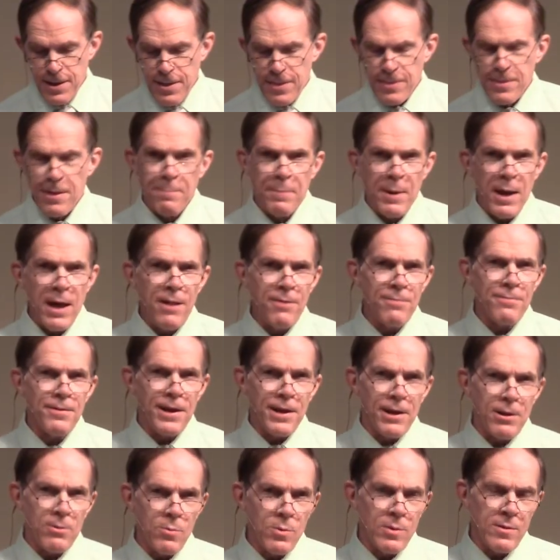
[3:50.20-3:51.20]
The bell
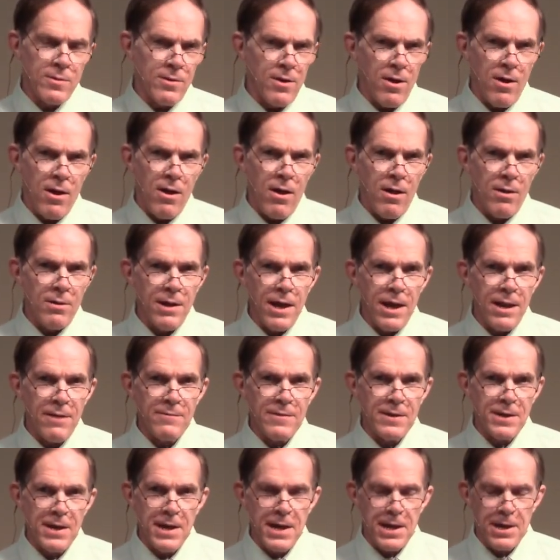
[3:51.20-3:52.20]
ringer was called out
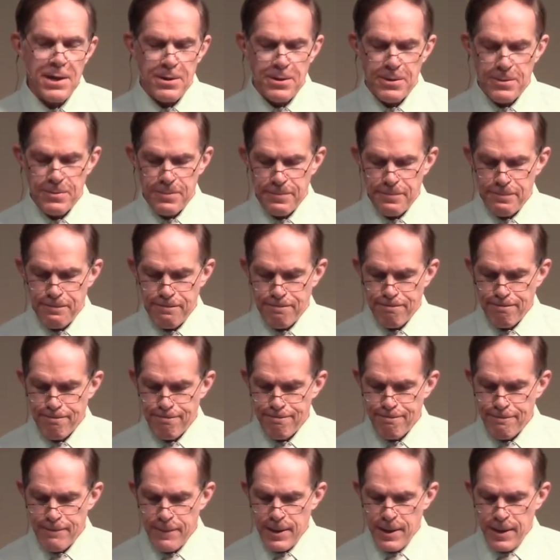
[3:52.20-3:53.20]
of town.
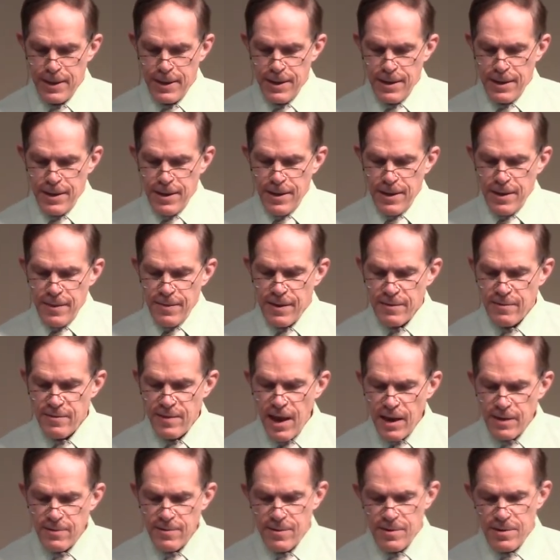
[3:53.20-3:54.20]
The
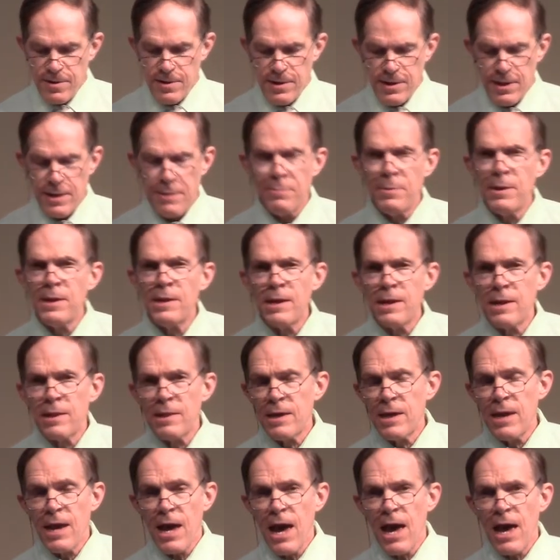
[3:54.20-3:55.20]
sexton
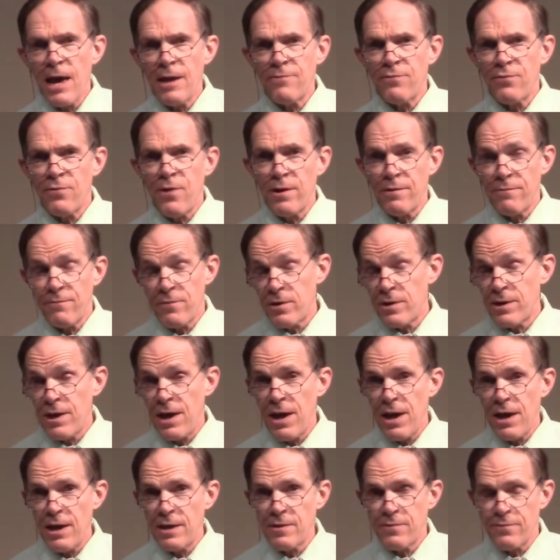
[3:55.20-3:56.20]
immediately
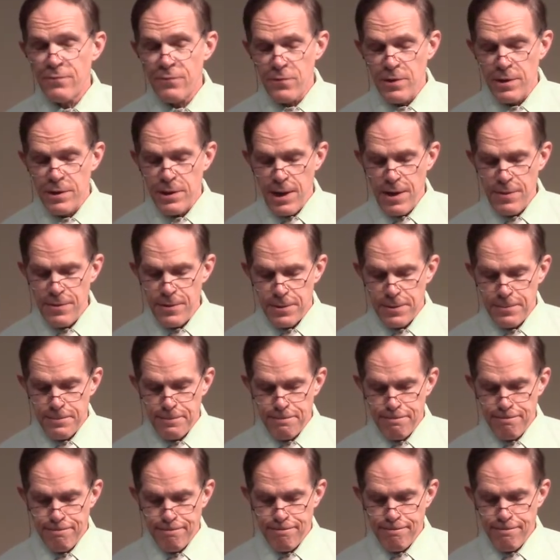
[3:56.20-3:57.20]
advertised for another.
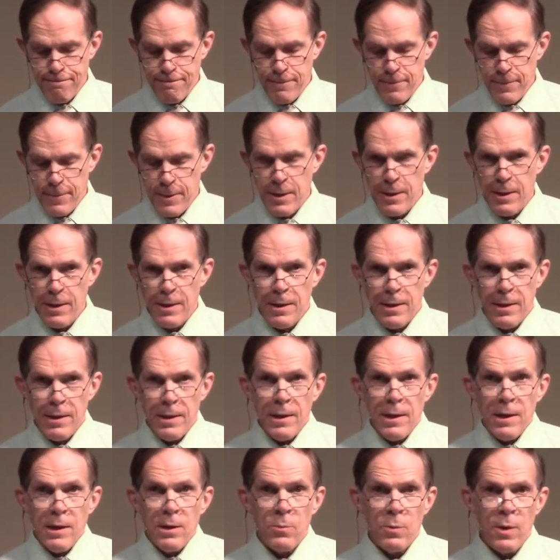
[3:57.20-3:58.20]

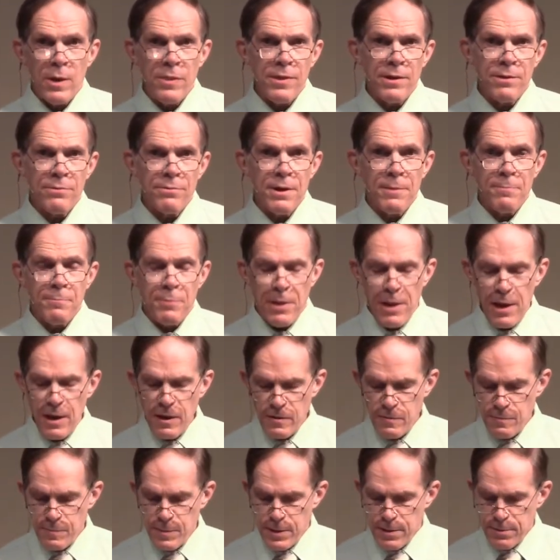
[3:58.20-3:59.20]
When the
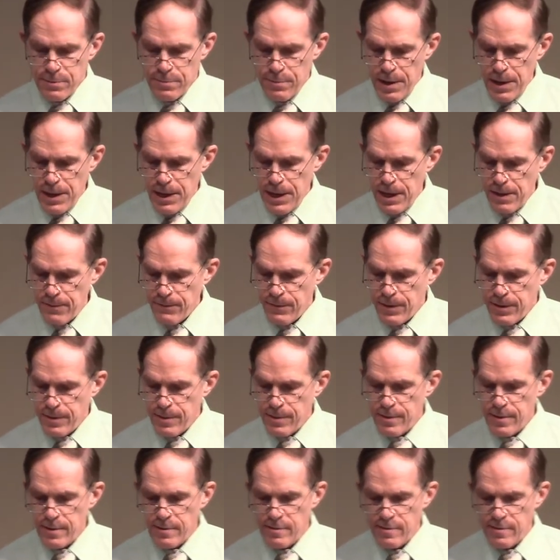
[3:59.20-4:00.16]
replacement arrived, the